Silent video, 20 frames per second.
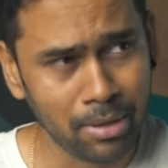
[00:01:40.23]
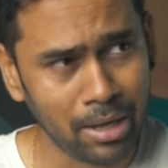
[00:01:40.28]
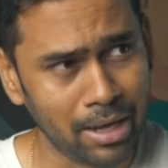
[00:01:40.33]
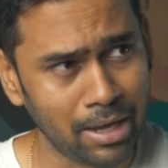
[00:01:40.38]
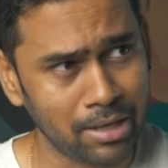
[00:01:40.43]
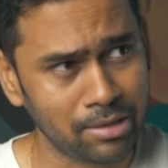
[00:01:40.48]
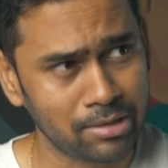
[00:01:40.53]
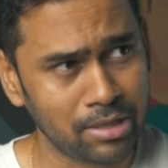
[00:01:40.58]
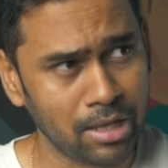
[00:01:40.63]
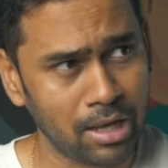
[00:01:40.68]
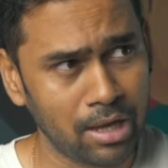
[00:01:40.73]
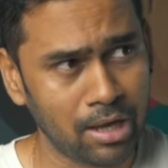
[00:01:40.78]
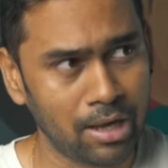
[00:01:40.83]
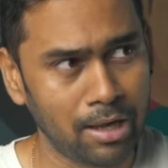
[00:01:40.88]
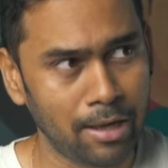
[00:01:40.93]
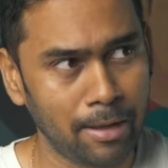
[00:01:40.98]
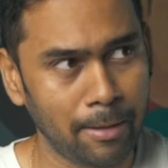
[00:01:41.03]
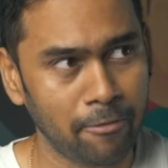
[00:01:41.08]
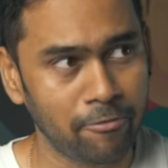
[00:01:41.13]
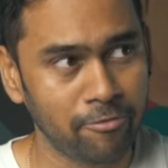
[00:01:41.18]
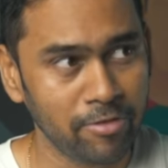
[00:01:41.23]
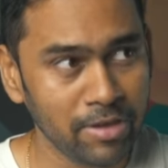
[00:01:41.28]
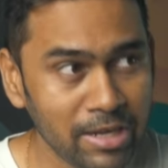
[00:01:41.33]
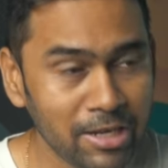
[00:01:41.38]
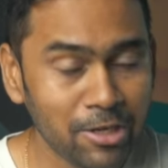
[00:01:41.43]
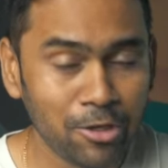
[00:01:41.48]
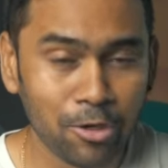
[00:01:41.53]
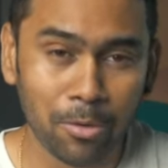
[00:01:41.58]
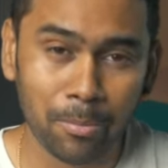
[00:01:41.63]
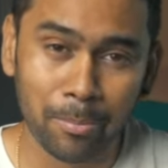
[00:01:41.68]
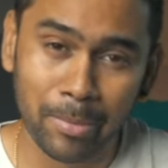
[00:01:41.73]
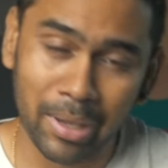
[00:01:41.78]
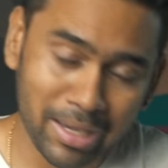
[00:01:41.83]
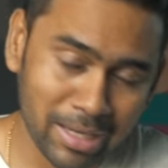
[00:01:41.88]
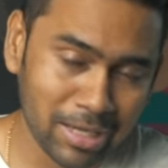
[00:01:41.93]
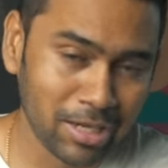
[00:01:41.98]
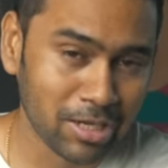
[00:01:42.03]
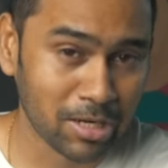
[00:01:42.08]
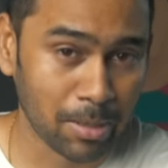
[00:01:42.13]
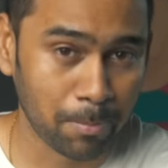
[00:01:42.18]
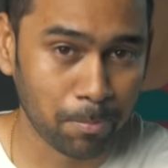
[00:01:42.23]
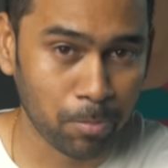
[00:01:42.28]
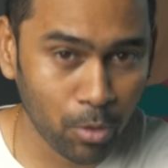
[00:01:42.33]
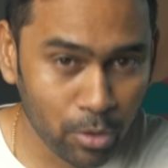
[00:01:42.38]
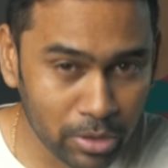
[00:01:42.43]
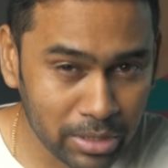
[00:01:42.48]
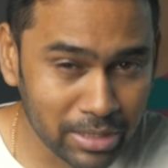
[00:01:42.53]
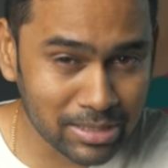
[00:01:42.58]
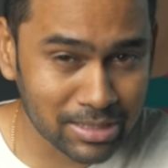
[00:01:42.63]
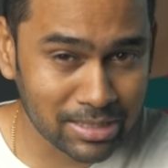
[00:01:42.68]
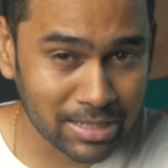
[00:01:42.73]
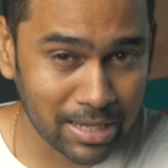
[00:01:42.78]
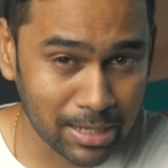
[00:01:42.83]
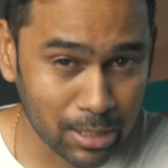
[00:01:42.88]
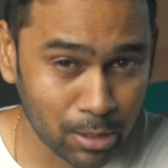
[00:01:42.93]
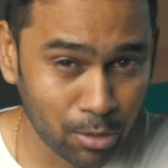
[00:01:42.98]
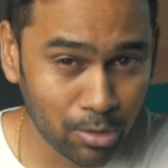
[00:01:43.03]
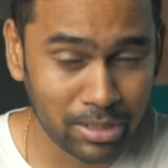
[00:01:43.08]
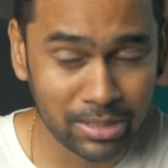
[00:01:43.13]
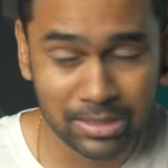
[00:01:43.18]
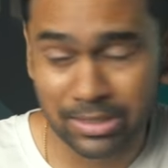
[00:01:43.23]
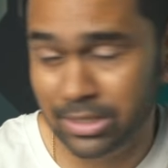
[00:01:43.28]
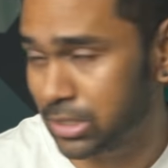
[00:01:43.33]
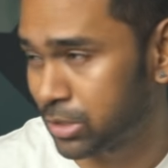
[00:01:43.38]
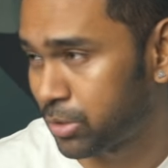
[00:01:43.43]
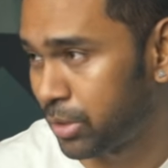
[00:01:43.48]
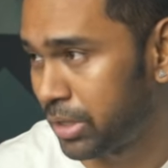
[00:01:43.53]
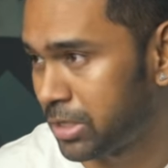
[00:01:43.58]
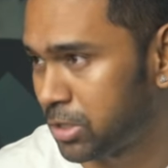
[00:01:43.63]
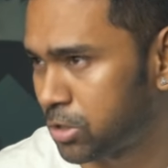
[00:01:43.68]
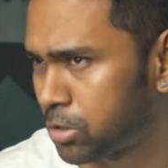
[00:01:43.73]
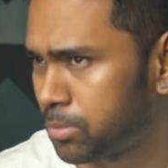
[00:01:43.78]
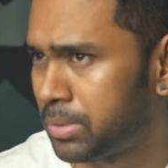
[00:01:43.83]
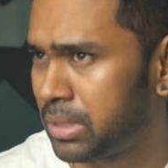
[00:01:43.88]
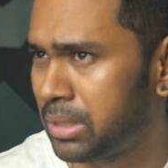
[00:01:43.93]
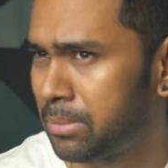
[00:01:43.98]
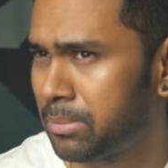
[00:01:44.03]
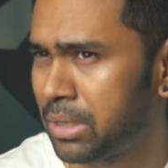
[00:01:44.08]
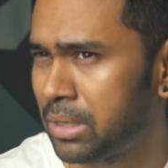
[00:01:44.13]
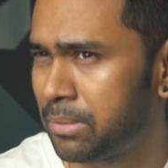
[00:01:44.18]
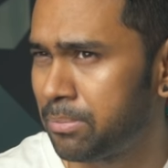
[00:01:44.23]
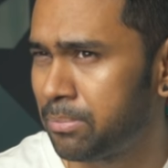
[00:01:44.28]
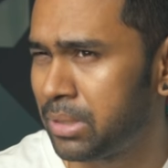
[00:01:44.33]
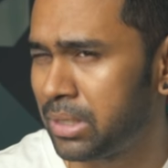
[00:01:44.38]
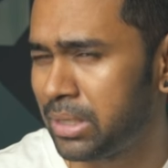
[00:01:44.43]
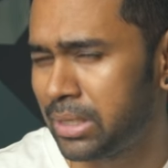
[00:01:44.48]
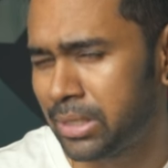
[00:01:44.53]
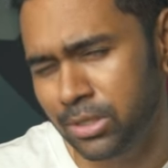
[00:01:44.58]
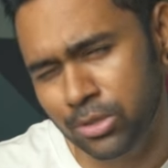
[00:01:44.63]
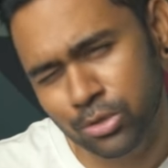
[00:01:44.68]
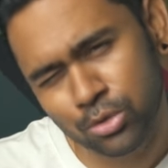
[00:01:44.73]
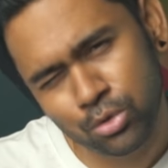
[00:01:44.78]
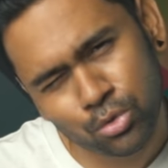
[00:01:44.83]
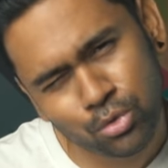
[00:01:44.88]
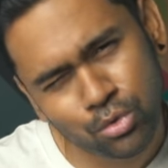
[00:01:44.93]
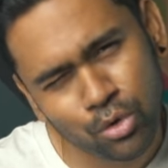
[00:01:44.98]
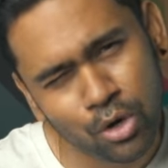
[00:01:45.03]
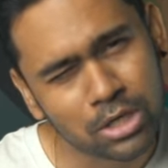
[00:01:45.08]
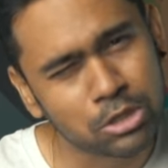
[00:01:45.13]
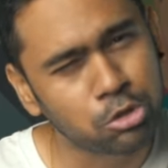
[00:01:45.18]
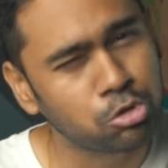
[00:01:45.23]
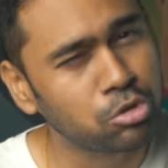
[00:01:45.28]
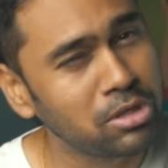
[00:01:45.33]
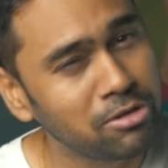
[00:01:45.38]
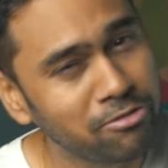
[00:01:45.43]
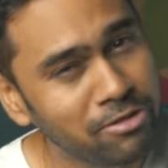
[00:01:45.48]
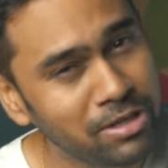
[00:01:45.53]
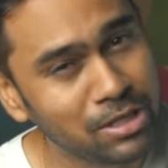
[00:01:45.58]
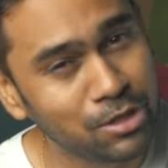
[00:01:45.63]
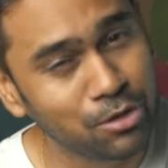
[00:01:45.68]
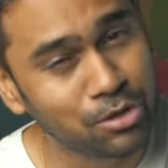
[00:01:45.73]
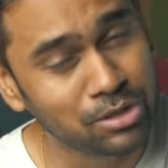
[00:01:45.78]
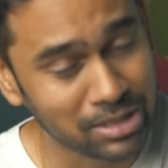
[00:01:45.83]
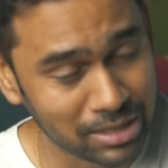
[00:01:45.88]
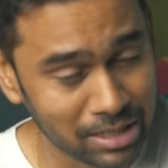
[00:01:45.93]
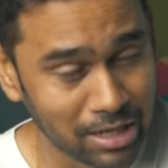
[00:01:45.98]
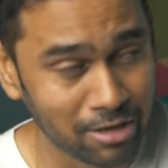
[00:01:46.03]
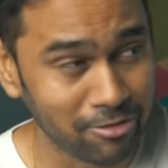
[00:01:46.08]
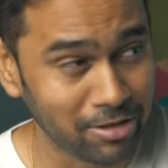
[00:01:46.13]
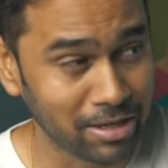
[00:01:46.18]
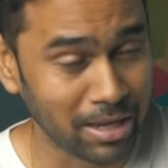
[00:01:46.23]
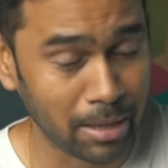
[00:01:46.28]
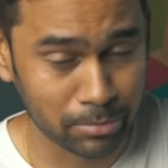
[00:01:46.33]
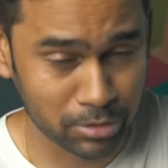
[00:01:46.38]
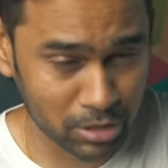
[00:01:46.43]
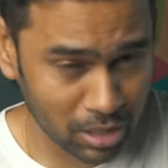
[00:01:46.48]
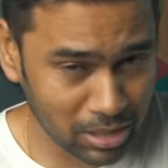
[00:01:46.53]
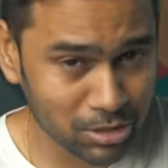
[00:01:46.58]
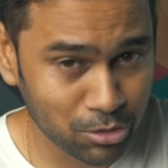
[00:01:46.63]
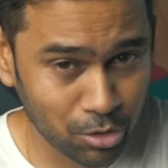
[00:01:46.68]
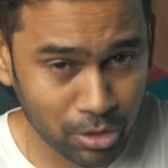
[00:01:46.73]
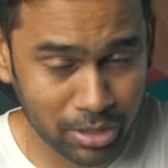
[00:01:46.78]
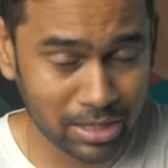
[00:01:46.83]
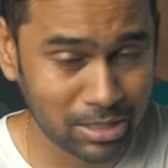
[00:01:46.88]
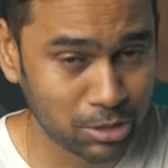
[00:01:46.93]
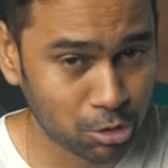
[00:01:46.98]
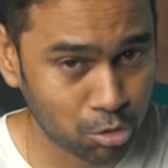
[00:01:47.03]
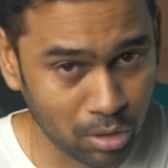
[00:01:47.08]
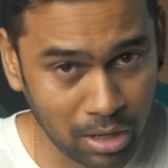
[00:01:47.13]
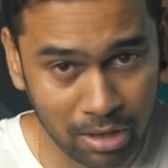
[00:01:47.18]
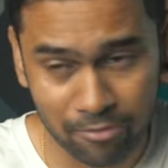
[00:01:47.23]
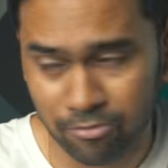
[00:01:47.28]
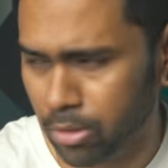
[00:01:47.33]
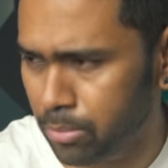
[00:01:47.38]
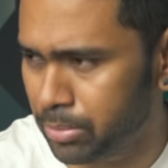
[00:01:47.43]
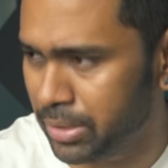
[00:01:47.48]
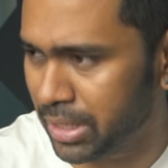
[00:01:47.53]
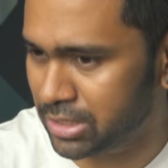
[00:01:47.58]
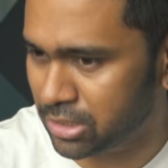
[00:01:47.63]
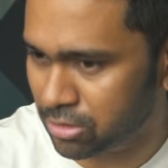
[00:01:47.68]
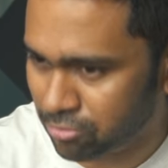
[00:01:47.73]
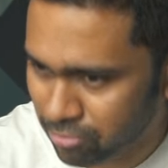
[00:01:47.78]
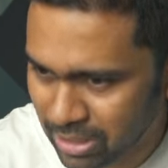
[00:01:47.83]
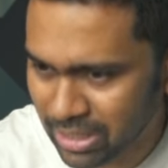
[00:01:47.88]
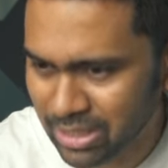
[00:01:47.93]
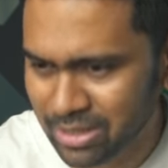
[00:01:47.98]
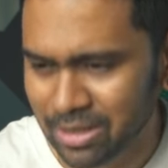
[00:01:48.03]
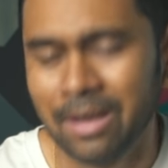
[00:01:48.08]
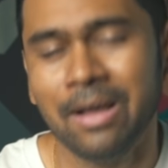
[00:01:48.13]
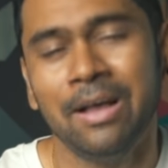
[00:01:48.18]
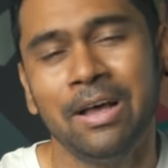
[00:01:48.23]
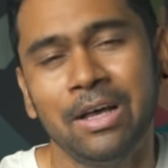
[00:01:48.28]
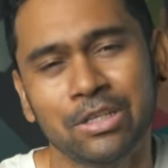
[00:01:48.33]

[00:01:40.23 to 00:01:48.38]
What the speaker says: And the video making or uploading schedule, it's going to be maybe 2 or 3 videos in a week. I'm just gonna try from next week.